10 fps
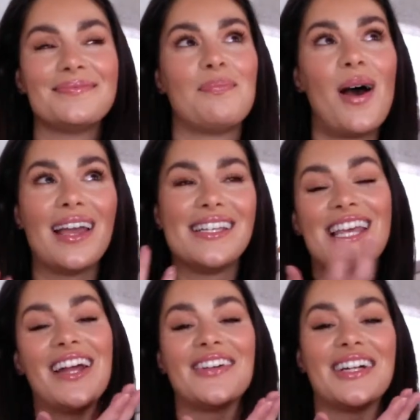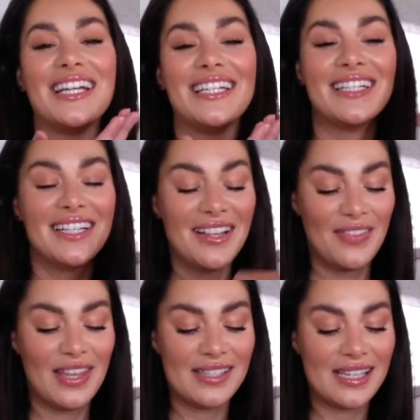Bye, Terry.
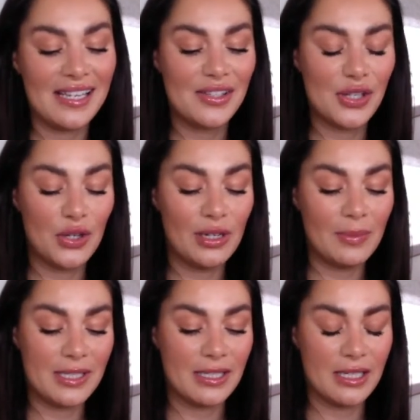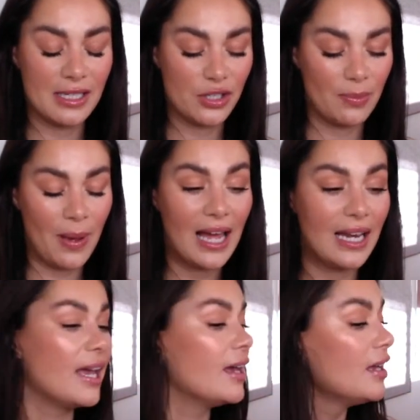This is the new limited edition
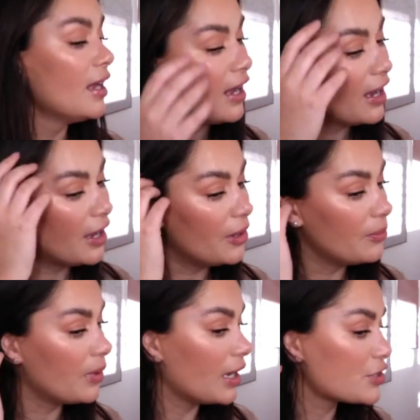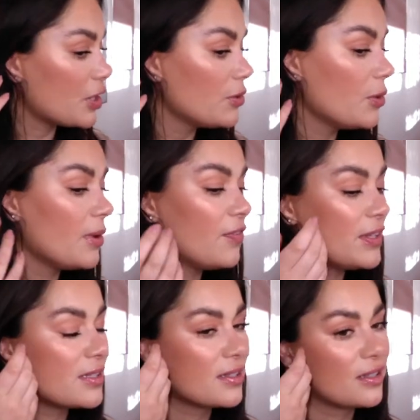palette. I don't know if
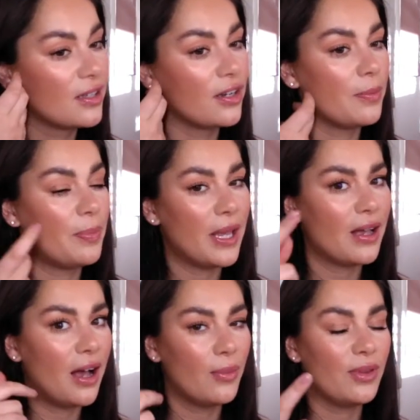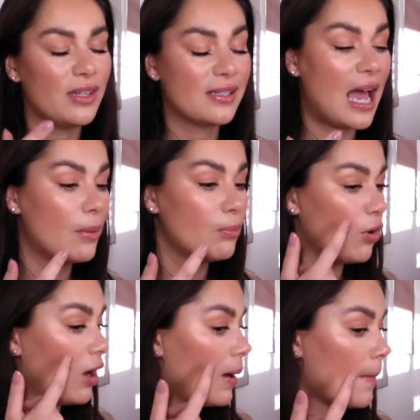it's going to pick up with this
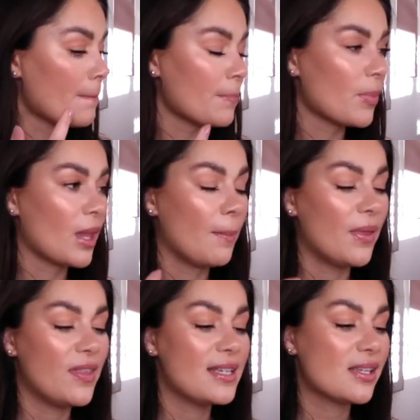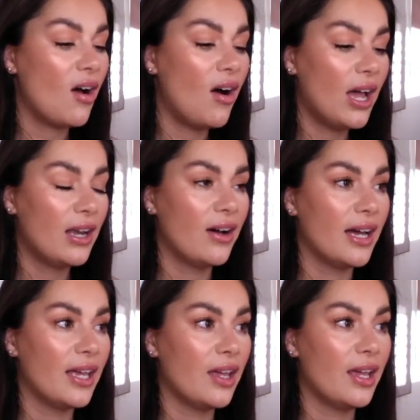camera, but this
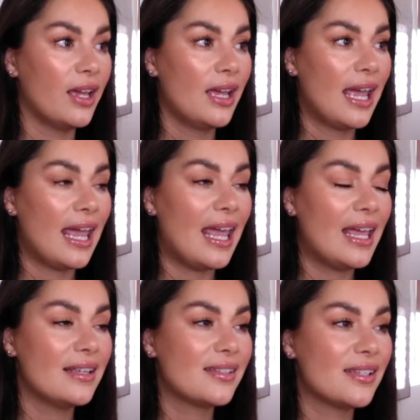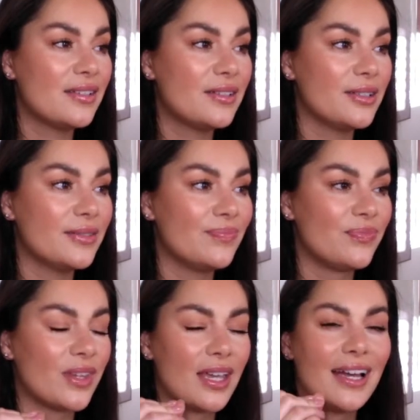highlight, it isn't
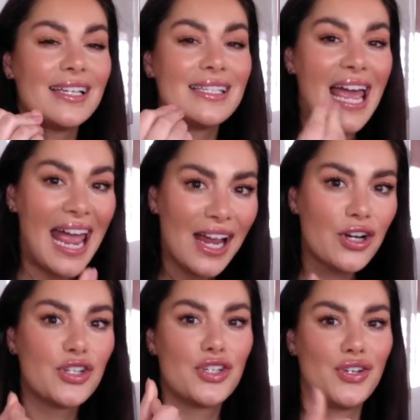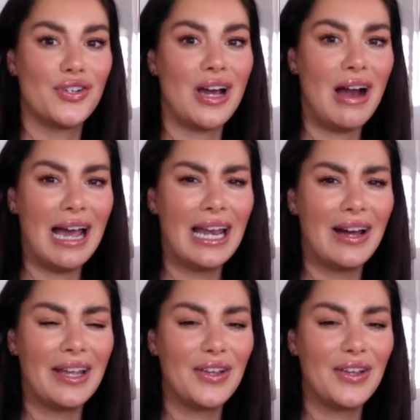textured highlight.